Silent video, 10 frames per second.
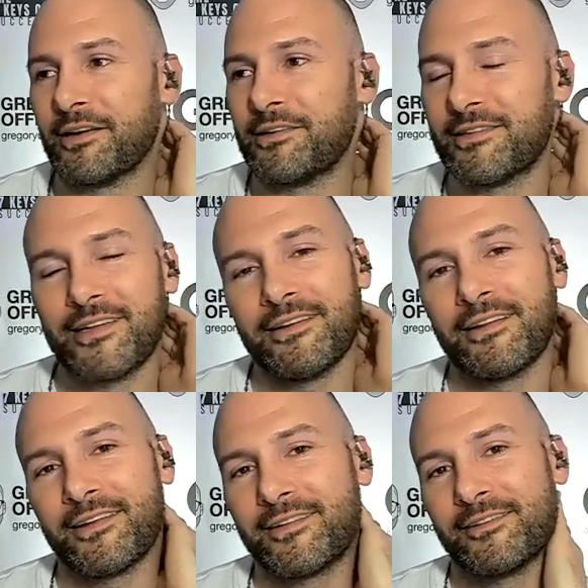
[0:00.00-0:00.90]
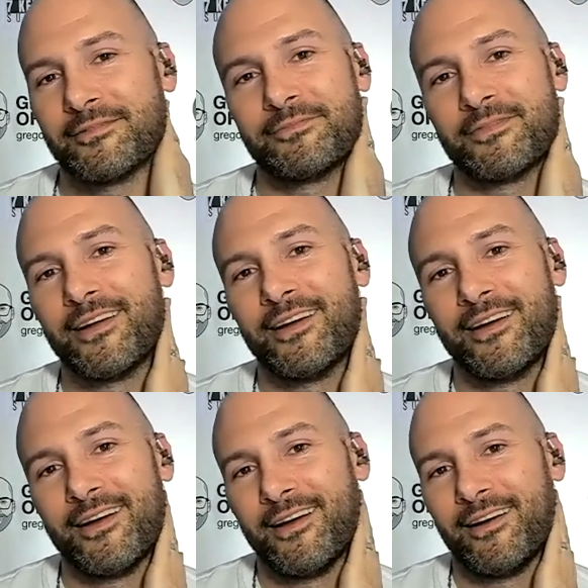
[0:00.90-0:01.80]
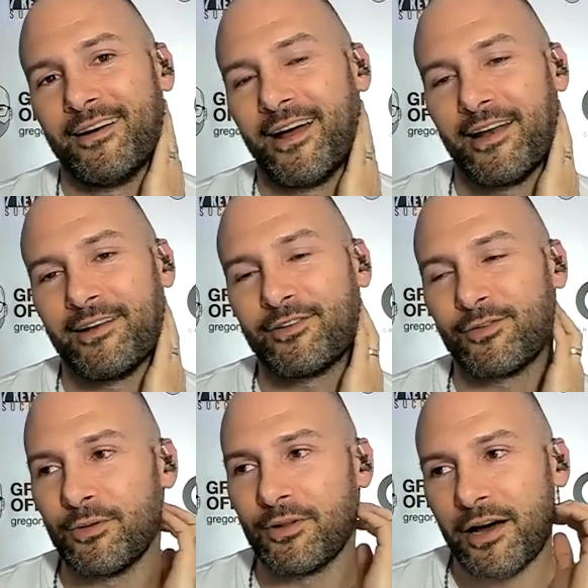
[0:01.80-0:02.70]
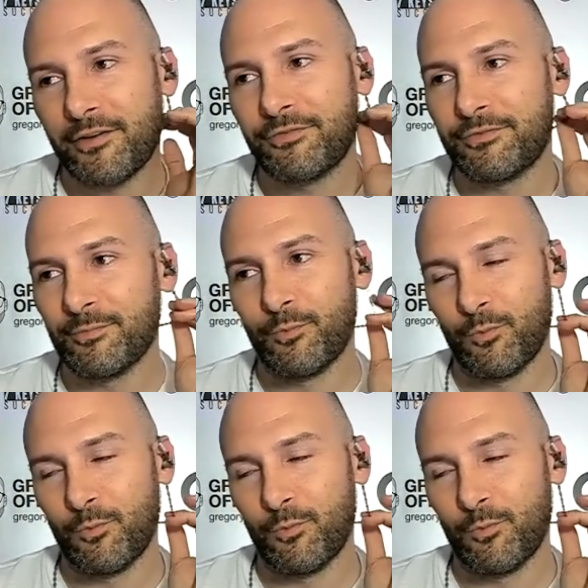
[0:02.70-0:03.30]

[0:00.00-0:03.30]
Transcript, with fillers: I just didn't listen. Okay. And so life